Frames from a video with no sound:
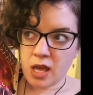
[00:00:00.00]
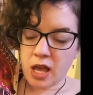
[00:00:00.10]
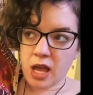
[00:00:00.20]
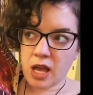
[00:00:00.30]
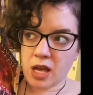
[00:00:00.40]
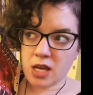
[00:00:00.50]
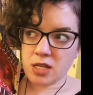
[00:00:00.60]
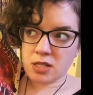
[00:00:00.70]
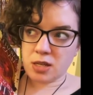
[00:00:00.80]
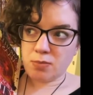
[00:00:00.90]

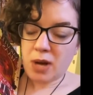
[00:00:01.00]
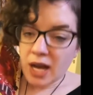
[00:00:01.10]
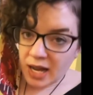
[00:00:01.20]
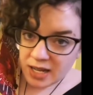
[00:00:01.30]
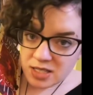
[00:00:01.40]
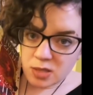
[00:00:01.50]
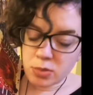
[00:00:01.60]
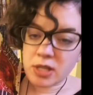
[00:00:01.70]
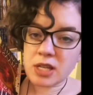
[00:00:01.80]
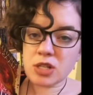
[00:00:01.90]
and
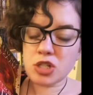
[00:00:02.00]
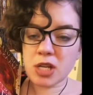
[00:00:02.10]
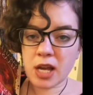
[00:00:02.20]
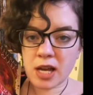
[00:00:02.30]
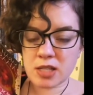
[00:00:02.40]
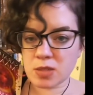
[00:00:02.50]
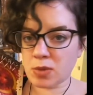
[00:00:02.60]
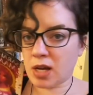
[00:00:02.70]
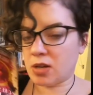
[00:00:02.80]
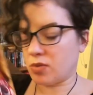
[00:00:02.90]
possibly she has some
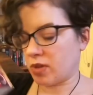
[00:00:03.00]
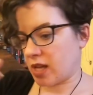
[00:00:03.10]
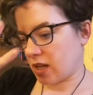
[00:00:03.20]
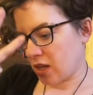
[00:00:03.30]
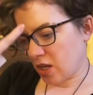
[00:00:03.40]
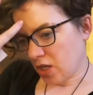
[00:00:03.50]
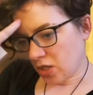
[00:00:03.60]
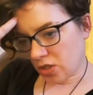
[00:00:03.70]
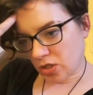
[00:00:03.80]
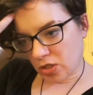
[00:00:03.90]
kind of like
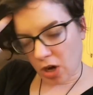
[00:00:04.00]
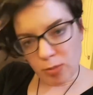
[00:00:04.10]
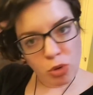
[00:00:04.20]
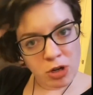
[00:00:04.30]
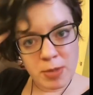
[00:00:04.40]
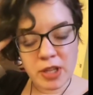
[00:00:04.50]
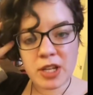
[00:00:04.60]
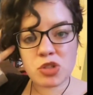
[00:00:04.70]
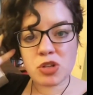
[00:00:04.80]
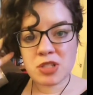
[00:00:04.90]
Starborn
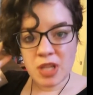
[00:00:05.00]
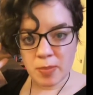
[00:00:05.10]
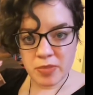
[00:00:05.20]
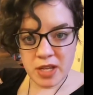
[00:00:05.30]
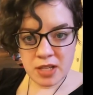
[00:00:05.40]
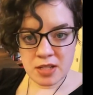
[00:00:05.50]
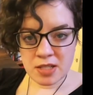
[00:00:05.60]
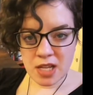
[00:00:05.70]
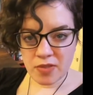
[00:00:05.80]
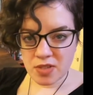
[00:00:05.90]
abilities or something since
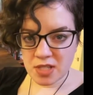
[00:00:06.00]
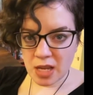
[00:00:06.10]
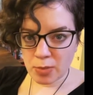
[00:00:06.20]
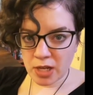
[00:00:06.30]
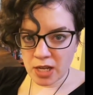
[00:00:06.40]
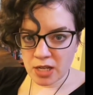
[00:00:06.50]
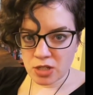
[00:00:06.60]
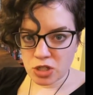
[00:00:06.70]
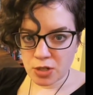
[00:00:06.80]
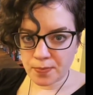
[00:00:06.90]
they have the same
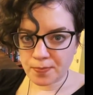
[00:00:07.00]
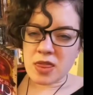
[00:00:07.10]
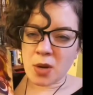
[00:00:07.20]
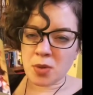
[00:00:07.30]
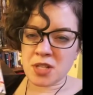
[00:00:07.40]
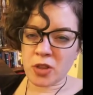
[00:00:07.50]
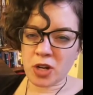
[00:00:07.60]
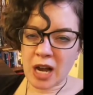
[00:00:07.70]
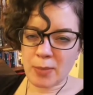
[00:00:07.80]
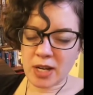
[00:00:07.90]
lineage there was another
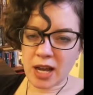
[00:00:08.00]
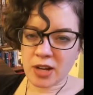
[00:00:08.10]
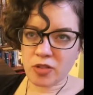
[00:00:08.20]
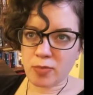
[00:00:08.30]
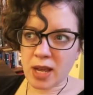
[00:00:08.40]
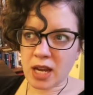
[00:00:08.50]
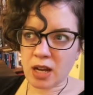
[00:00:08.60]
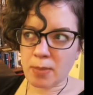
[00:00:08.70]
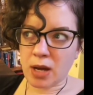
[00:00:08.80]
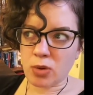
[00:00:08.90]
comment kind of made
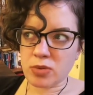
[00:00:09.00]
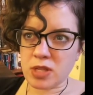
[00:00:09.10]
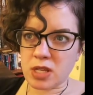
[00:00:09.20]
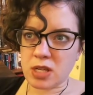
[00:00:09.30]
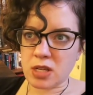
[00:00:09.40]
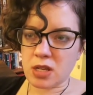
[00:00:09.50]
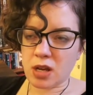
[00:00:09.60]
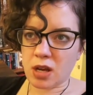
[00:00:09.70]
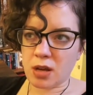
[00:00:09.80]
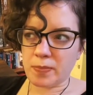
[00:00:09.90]
about the
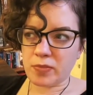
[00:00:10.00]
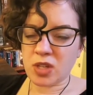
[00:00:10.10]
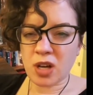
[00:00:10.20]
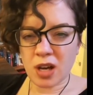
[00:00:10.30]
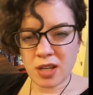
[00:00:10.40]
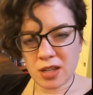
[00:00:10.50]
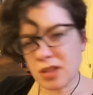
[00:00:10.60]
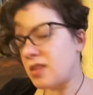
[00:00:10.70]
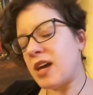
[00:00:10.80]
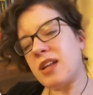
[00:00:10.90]
um, gun
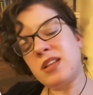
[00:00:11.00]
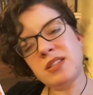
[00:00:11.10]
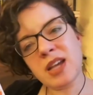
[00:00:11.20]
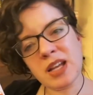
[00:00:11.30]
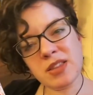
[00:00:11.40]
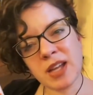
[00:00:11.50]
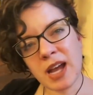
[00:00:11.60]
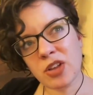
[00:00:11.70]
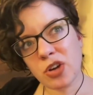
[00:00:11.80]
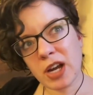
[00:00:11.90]
that is at the
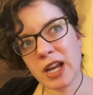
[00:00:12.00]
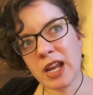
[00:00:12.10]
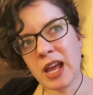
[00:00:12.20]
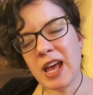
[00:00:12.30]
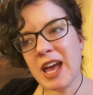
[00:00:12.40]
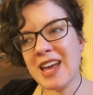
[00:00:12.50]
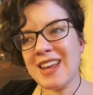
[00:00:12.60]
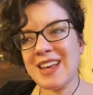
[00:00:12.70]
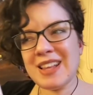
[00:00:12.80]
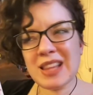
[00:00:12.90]
gallery and
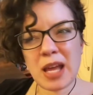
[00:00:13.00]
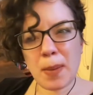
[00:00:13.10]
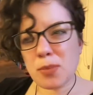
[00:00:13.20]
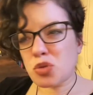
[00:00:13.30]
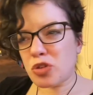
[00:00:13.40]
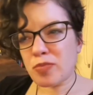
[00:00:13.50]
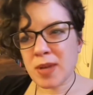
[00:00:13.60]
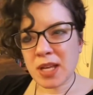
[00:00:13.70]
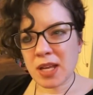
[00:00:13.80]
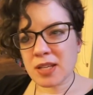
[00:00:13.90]
it like sort of
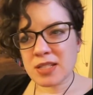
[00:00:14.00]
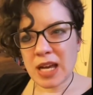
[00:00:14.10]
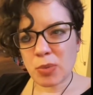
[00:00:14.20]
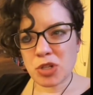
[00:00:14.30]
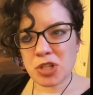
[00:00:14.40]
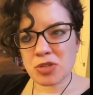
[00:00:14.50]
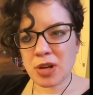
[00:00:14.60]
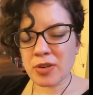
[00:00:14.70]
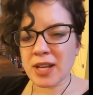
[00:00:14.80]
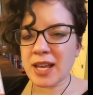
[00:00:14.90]
making a sound when she's
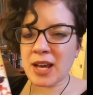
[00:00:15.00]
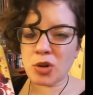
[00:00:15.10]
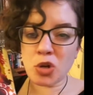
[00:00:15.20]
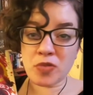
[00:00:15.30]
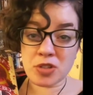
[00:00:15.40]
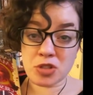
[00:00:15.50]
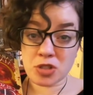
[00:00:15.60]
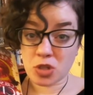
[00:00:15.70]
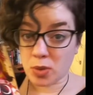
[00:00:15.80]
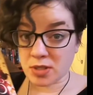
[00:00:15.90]
around. Again, I don't know if this is just
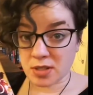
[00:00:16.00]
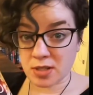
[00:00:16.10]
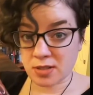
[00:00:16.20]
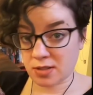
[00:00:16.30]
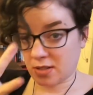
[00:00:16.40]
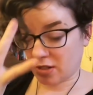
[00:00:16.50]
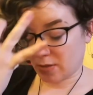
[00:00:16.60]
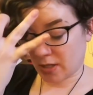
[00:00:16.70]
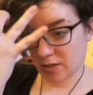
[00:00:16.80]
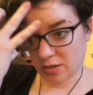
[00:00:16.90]
coincidence and Sarah J.
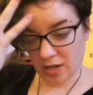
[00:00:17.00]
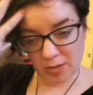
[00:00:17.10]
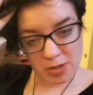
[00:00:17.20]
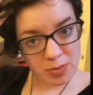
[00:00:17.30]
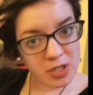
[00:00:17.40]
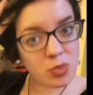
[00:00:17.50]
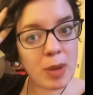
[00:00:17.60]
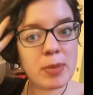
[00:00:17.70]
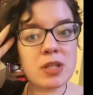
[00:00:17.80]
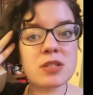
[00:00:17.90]
Maas is talking about some of these
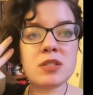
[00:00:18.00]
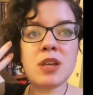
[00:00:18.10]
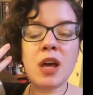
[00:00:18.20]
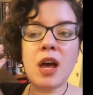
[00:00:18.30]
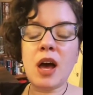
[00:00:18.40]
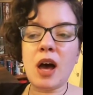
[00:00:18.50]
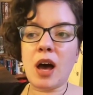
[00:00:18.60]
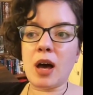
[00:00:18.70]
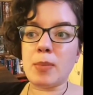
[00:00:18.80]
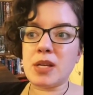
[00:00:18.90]
weapons
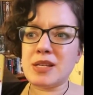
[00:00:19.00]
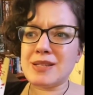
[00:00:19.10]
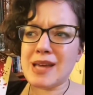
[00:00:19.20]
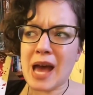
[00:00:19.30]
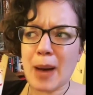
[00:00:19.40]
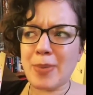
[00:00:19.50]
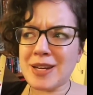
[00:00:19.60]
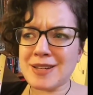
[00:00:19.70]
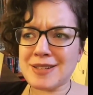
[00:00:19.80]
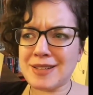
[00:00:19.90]
um,
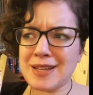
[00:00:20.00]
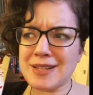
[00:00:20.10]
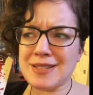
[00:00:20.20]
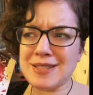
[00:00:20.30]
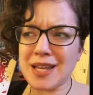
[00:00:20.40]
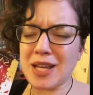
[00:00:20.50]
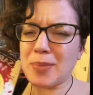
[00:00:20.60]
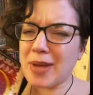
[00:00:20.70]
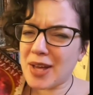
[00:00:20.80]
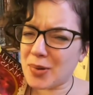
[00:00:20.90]
happening to like sing,
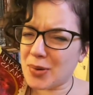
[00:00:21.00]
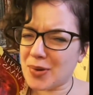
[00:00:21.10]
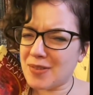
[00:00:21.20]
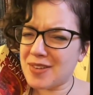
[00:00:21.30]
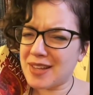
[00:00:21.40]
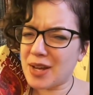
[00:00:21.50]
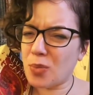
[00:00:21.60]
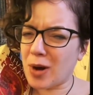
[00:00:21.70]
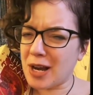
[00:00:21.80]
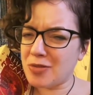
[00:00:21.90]
but I don't know. I feel like
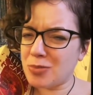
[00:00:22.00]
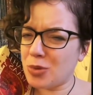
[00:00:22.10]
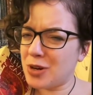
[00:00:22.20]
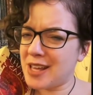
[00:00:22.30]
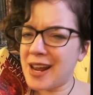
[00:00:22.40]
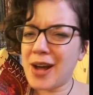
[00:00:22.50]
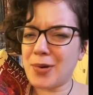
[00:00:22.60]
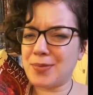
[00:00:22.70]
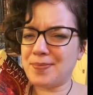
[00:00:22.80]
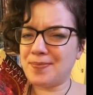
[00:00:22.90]
why even point that out?
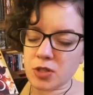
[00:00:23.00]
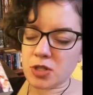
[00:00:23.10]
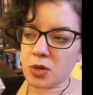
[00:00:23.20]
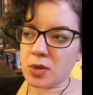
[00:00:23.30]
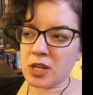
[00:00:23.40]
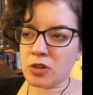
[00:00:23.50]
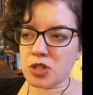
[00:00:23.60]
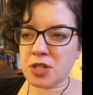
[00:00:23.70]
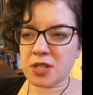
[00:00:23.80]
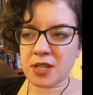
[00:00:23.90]
So either
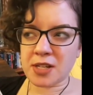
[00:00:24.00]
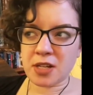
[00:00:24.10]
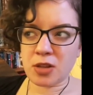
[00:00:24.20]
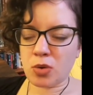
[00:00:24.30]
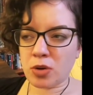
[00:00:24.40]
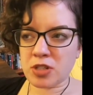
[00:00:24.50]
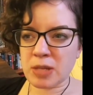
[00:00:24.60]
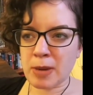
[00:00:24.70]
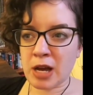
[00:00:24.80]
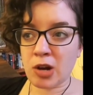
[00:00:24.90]
she's connected to the horn
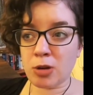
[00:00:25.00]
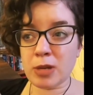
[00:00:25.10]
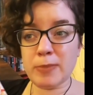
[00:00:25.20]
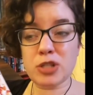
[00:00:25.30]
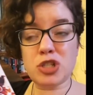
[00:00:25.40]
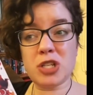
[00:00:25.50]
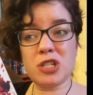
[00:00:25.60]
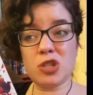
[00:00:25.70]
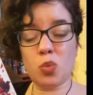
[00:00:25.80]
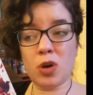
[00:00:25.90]
somehow, or maybe she's
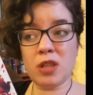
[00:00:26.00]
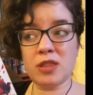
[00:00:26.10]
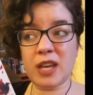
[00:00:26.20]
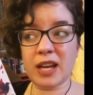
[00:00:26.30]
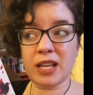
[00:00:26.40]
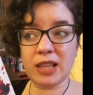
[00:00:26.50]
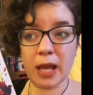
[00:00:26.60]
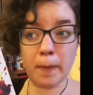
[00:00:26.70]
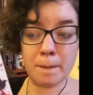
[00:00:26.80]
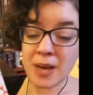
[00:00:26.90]
the one that can
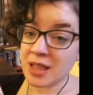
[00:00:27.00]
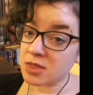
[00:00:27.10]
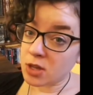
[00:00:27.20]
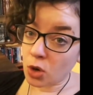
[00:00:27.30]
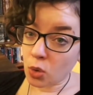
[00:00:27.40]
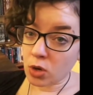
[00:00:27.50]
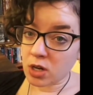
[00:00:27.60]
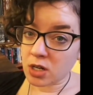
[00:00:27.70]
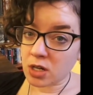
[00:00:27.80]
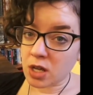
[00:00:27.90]
like mend the
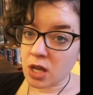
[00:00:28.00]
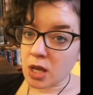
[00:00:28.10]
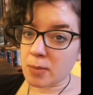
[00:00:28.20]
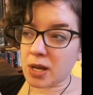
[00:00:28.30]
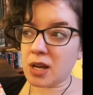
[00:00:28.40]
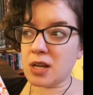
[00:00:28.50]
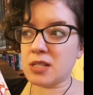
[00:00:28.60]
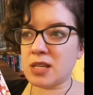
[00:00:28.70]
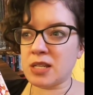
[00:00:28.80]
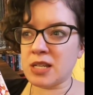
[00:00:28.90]
horn because
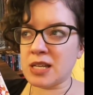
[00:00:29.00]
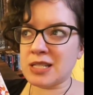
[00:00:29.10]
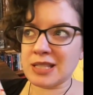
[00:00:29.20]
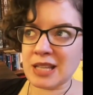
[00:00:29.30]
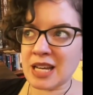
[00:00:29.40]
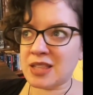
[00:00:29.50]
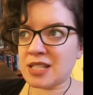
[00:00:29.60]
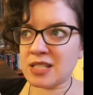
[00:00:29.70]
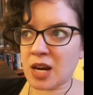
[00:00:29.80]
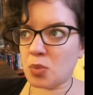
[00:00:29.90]
it needs light that's
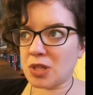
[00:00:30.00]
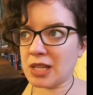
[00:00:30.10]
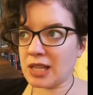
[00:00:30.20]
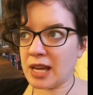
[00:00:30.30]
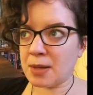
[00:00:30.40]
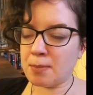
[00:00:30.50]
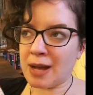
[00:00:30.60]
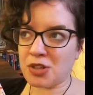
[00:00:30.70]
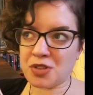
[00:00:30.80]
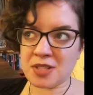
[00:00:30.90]
not really light and
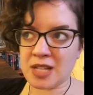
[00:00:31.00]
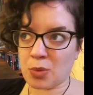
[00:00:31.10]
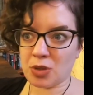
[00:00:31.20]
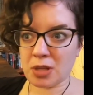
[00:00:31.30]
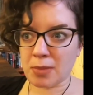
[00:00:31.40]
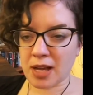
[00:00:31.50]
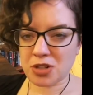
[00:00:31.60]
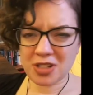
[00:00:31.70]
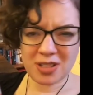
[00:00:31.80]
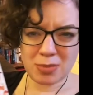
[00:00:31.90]
magic that's not really
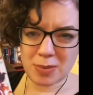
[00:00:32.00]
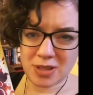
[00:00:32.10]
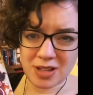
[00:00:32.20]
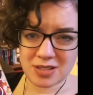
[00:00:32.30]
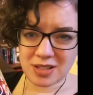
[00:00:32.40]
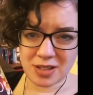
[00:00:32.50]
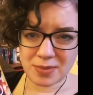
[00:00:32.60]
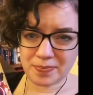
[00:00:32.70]
magic, and maybe that's like